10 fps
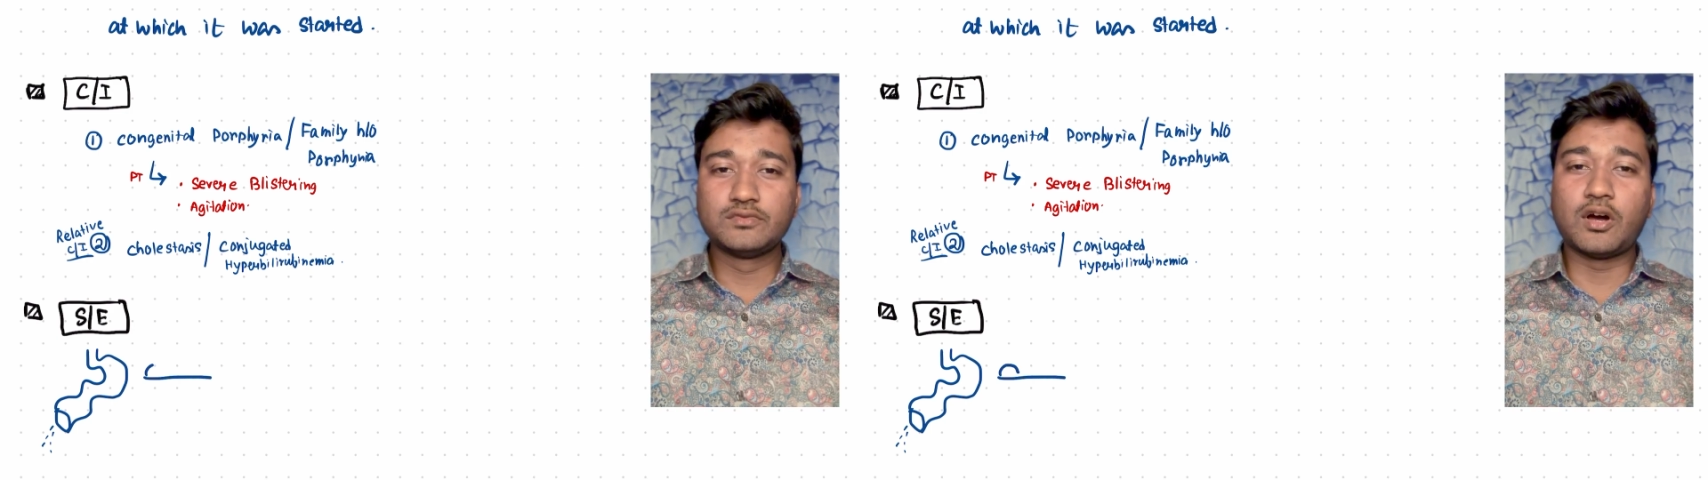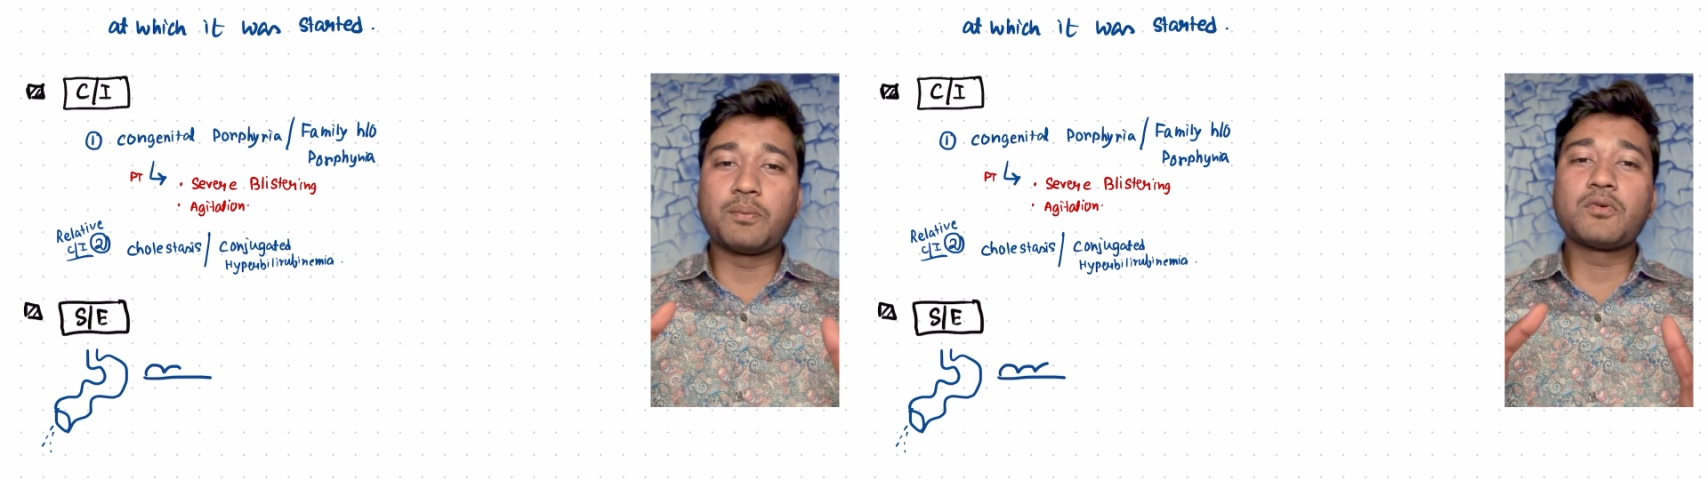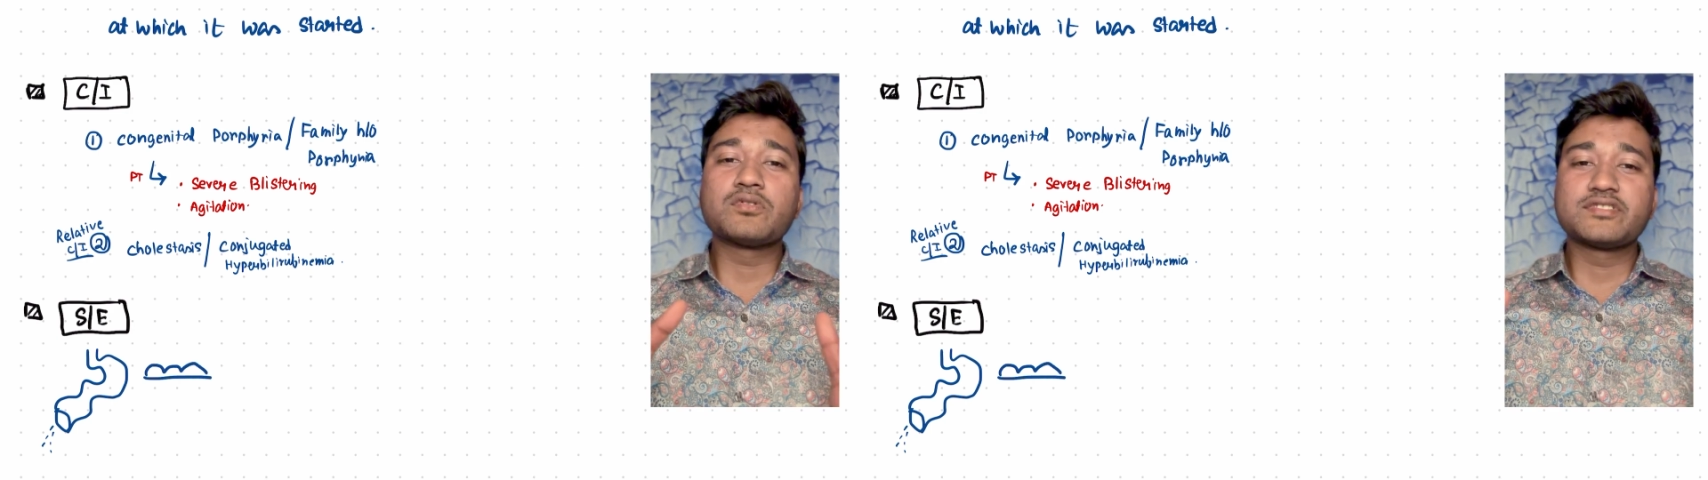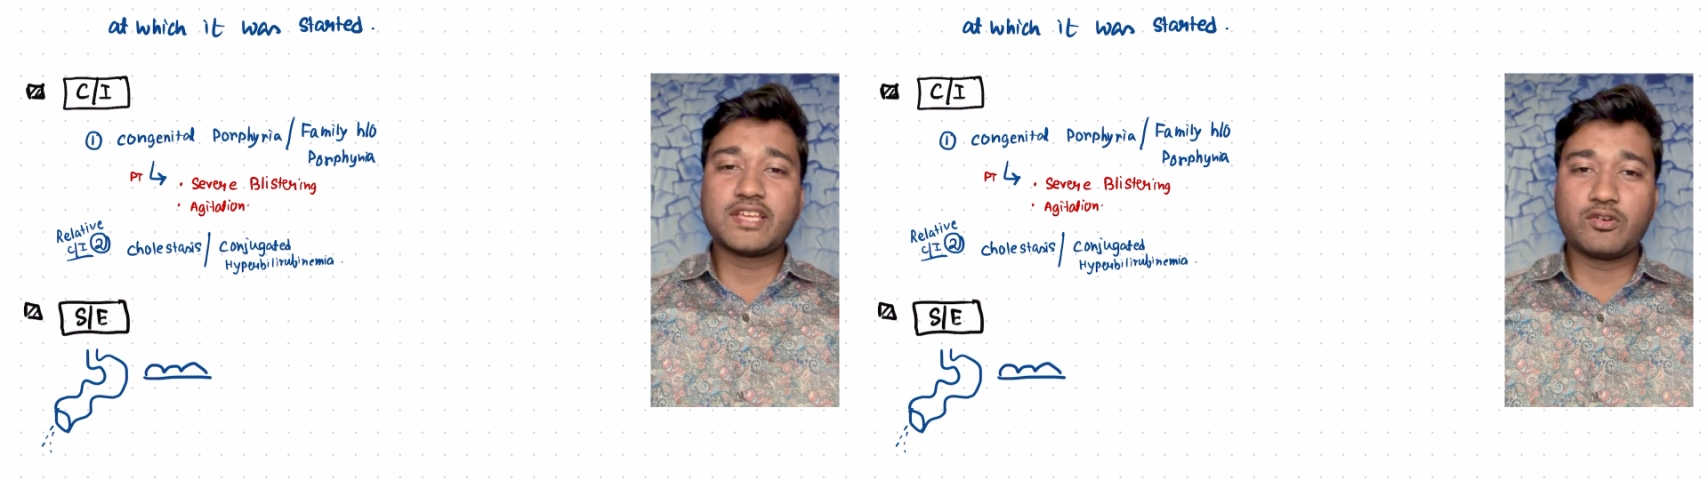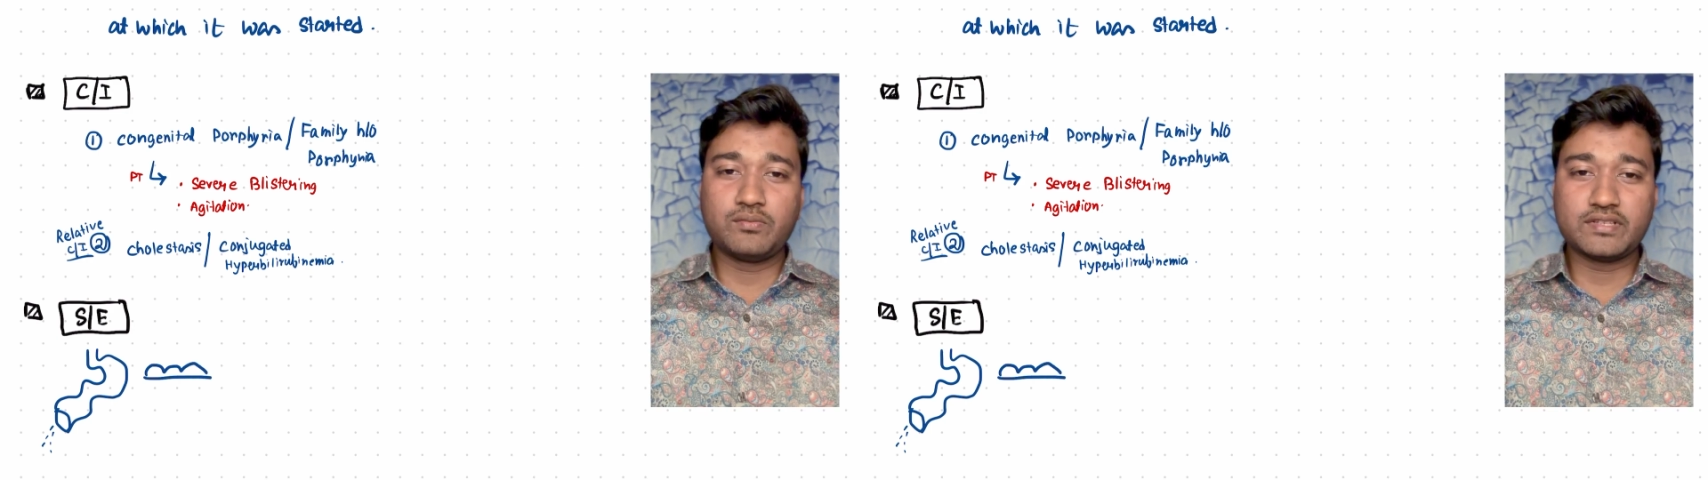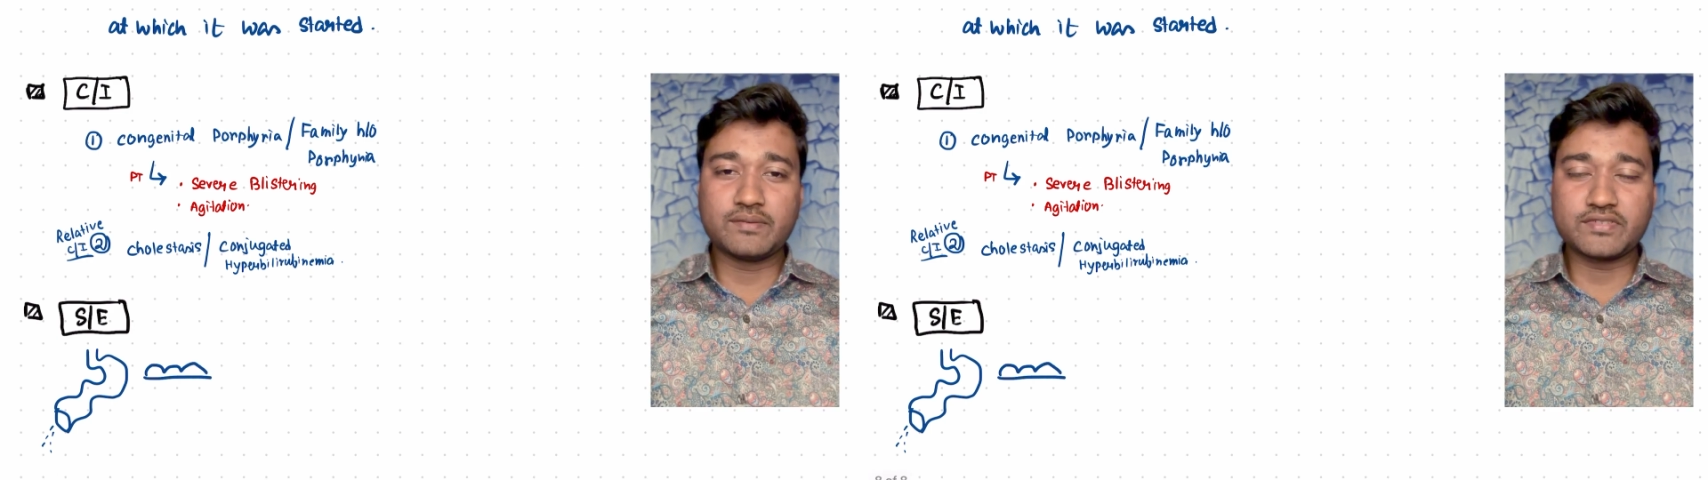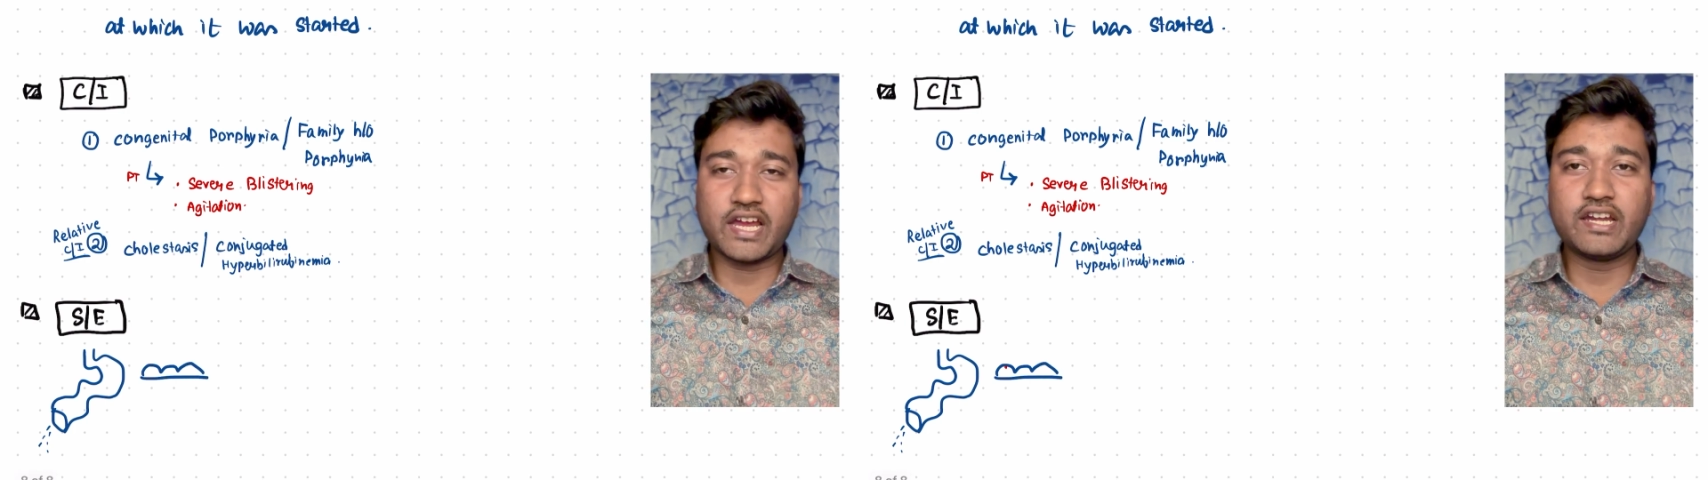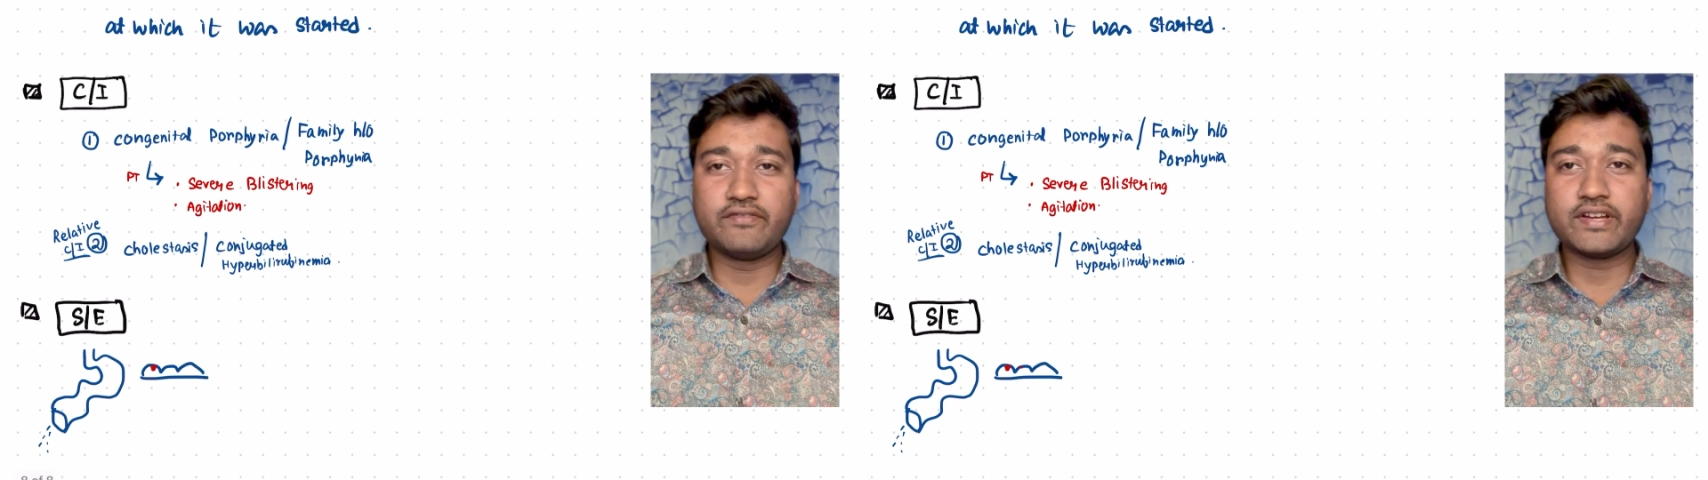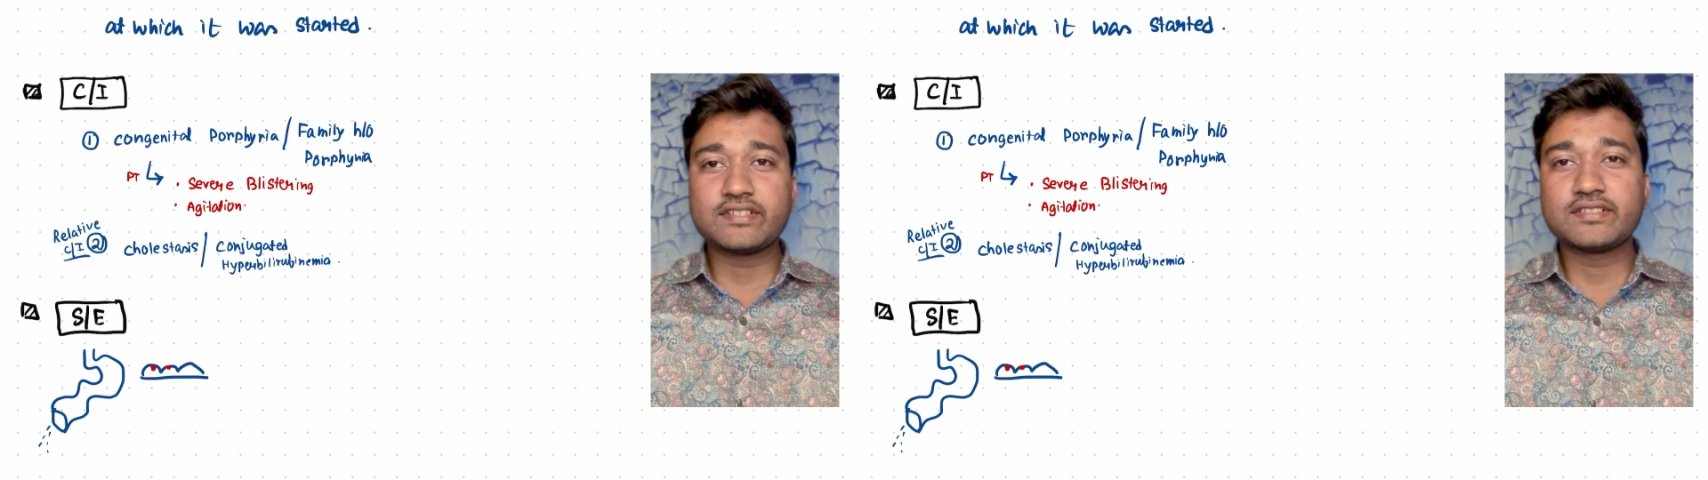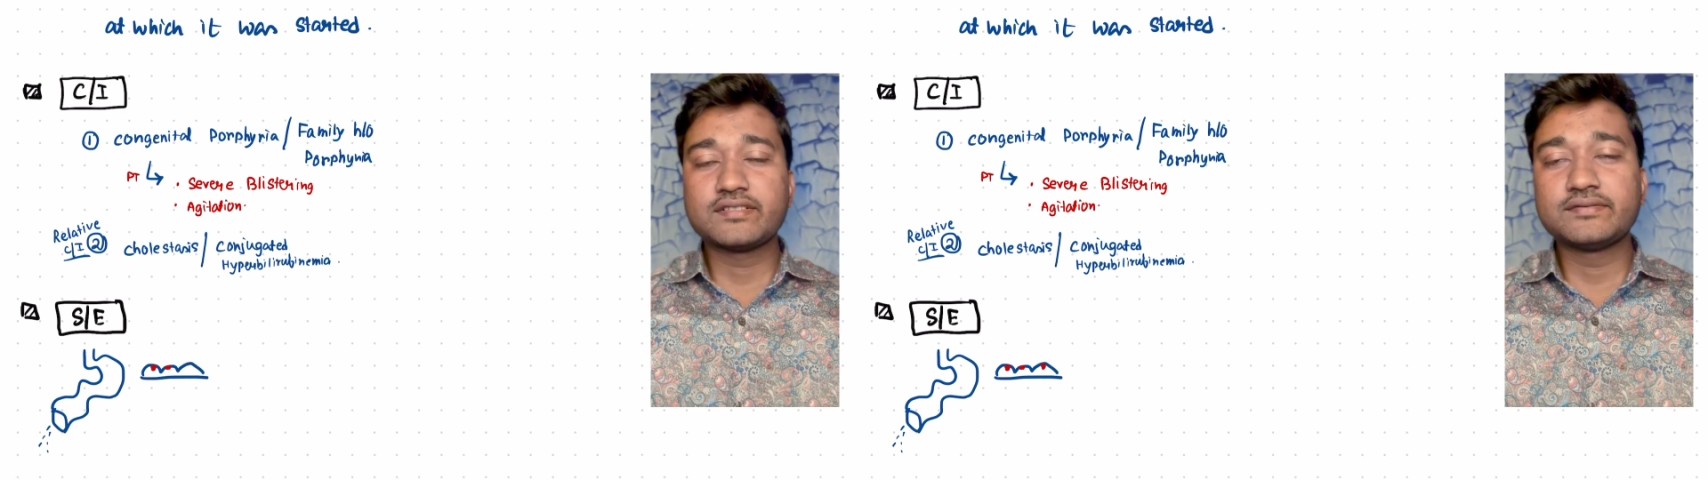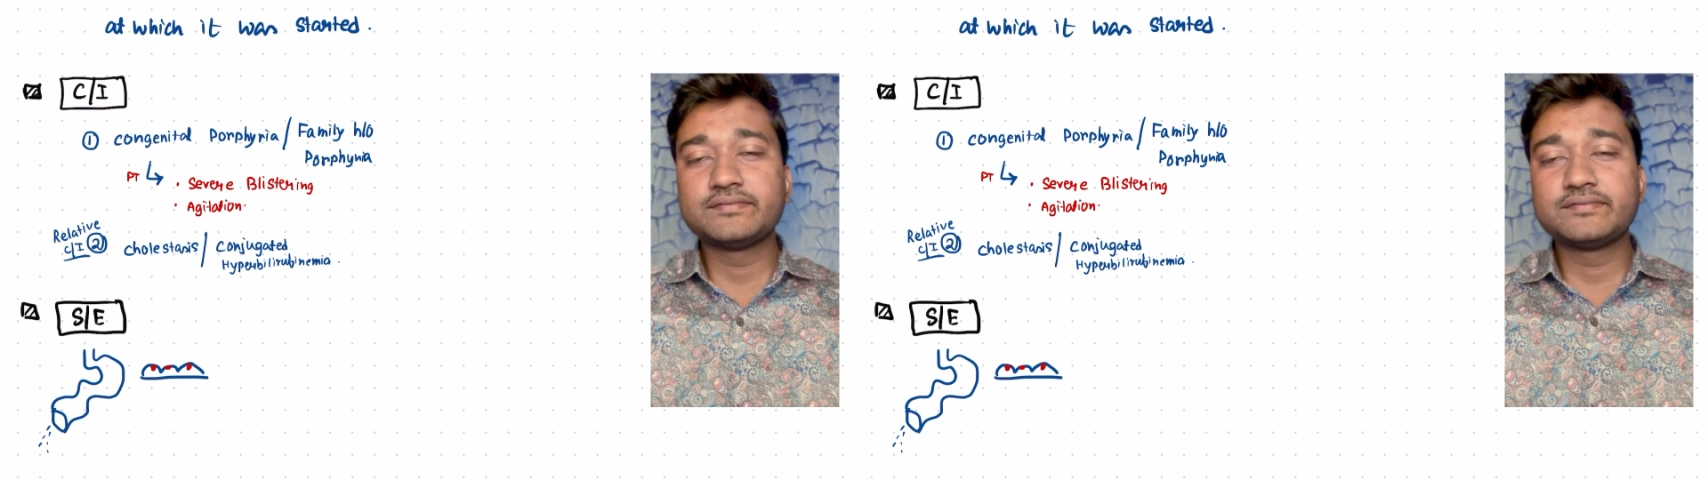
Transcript: of course there will be some side effects.